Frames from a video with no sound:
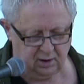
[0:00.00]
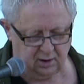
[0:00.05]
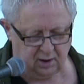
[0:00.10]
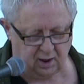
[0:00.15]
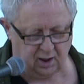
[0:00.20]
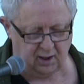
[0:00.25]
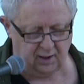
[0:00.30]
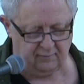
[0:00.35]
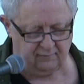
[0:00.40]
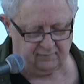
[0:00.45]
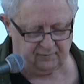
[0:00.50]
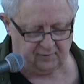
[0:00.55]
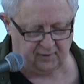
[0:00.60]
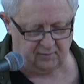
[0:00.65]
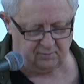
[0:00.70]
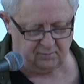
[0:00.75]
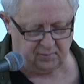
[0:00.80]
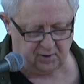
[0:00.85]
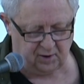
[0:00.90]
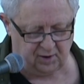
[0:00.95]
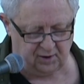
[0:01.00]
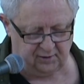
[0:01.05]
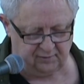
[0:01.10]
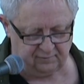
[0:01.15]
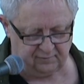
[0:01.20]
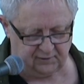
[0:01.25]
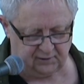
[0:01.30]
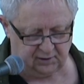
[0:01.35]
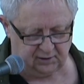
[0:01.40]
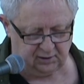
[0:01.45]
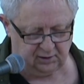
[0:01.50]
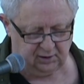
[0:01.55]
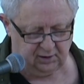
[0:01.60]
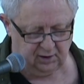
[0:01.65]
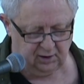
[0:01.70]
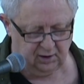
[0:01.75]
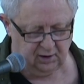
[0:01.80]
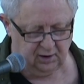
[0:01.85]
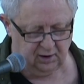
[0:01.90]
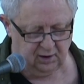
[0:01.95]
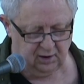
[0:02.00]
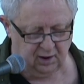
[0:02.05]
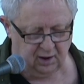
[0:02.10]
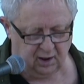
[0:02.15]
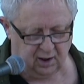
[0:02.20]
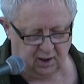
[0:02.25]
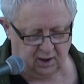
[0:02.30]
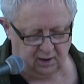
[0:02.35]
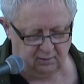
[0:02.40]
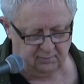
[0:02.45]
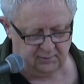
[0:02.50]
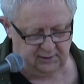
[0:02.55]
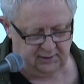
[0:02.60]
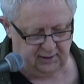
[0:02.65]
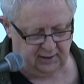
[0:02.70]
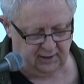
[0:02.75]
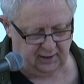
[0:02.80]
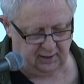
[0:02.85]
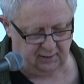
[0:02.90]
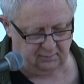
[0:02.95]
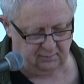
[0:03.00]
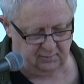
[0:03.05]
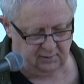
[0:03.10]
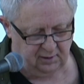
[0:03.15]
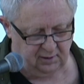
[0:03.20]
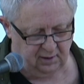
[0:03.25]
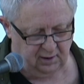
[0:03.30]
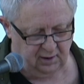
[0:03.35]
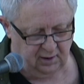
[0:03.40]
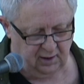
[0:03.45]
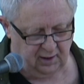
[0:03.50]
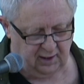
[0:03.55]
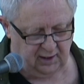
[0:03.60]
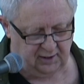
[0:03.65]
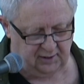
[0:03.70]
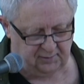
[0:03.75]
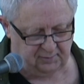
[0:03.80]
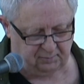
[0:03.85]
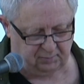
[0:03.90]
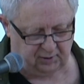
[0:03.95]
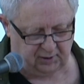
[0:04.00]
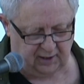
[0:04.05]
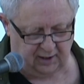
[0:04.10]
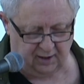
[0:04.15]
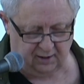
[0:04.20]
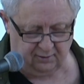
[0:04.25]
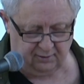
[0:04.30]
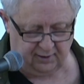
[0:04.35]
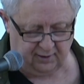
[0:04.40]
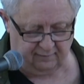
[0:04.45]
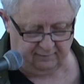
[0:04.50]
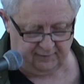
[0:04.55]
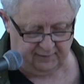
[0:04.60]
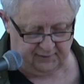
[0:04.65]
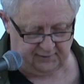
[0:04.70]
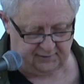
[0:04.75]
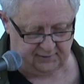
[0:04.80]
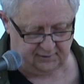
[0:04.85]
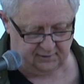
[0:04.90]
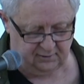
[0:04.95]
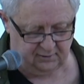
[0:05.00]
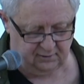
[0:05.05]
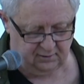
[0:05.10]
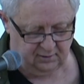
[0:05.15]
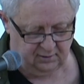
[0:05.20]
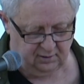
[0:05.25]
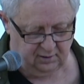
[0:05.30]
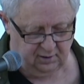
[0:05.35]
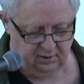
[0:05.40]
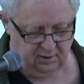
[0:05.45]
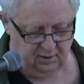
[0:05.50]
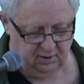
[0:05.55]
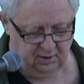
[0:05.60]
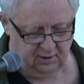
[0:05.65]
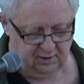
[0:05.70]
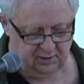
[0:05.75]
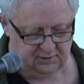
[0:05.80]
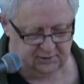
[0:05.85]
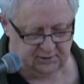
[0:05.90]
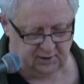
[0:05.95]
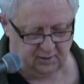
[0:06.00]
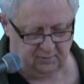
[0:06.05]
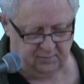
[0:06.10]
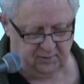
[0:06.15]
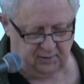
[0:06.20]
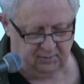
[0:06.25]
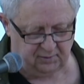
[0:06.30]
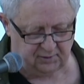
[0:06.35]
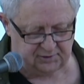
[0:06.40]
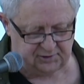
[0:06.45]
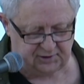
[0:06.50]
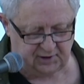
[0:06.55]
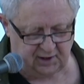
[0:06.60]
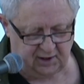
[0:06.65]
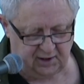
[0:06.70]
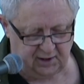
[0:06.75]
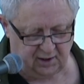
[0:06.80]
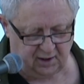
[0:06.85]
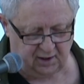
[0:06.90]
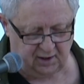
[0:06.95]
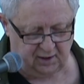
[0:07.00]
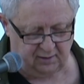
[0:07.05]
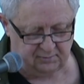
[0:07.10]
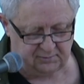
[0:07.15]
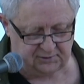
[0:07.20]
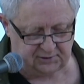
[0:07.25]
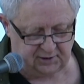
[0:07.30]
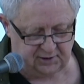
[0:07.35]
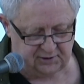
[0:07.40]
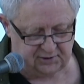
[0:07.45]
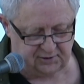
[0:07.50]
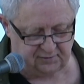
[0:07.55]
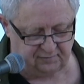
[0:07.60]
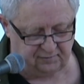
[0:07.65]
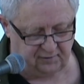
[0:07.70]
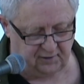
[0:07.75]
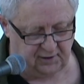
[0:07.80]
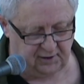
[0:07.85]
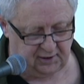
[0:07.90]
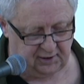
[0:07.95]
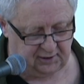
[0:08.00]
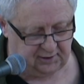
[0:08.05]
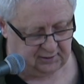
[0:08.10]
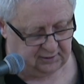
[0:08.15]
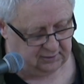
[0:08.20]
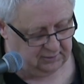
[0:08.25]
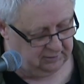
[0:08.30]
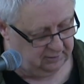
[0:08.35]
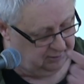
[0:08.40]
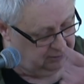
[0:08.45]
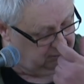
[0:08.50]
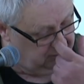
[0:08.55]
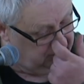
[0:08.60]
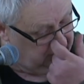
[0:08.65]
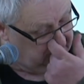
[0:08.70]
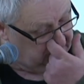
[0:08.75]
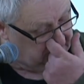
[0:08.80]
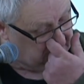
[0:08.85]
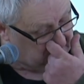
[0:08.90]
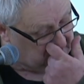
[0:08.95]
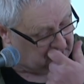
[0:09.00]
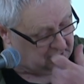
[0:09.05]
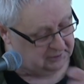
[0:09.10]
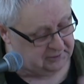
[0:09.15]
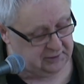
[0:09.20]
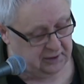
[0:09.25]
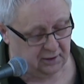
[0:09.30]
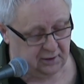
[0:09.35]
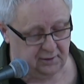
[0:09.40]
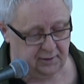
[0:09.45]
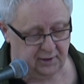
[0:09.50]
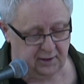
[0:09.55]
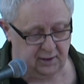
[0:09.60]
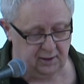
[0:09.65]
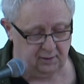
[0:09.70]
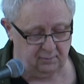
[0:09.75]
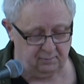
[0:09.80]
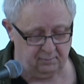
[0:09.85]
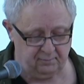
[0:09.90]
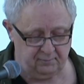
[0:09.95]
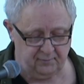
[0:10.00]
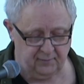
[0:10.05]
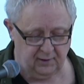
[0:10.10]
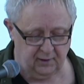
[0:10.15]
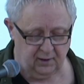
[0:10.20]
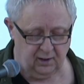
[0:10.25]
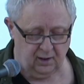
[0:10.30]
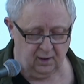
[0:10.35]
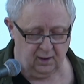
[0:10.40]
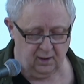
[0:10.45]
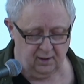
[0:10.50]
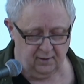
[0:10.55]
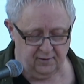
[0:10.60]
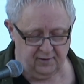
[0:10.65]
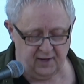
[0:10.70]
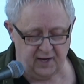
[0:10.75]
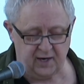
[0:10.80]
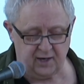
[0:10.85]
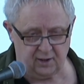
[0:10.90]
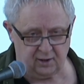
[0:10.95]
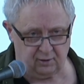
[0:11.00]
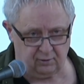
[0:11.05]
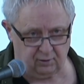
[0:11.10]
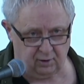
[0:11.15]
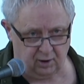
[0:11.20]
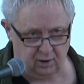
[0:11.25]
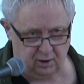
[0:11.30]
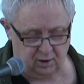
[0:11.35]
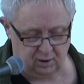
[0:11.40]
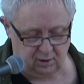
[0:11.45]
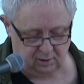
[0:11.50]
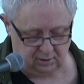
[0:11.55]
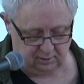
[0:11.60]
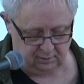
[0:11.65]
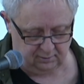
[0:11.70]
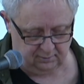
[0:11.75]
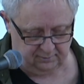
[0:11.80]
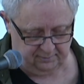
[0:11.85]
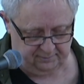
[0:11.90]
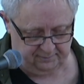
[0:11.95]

I am from Pondville, Almadam, and proud of it. Some people say I am schizophrenic. I tell them they are wrong.